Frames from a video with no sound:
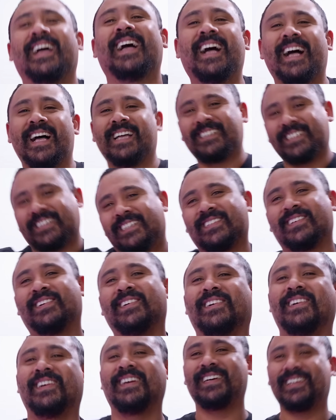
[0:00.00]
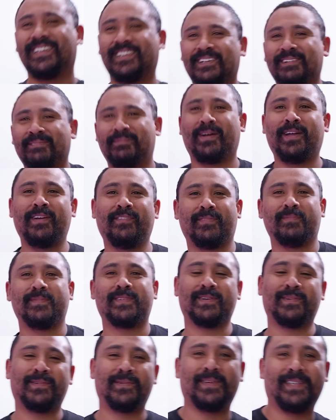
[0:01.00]
Has a sore elbow from
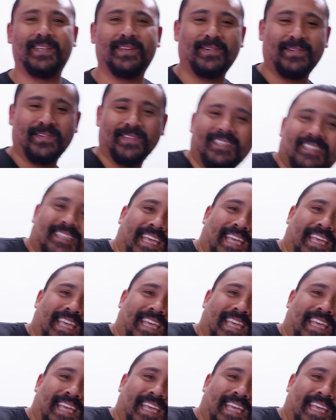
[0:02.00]
doing all the